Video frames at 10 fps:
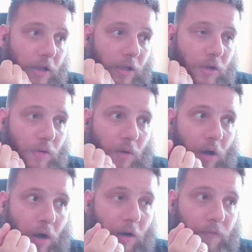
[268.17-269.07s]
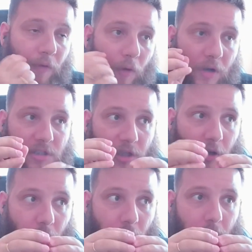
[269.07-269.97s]
you are
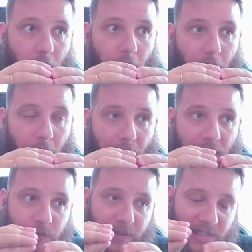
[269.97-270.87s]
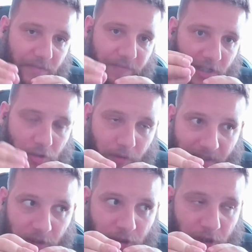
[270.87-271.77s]
focusing on a specific
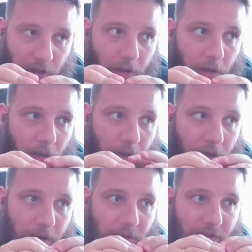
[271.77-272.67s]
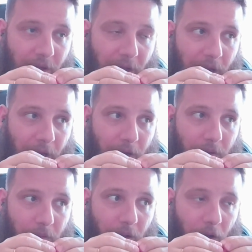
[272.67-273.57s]
strategy
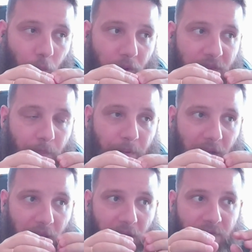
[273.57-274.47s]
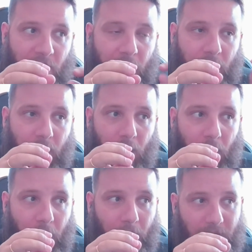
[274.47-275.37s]
that with the belief that
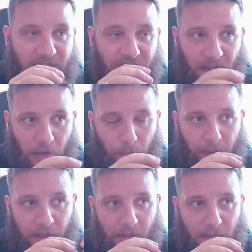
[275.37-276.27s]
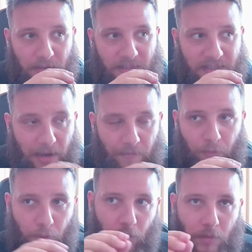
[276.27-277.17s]
developing
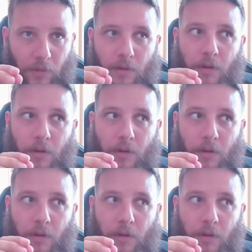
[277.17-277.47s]
several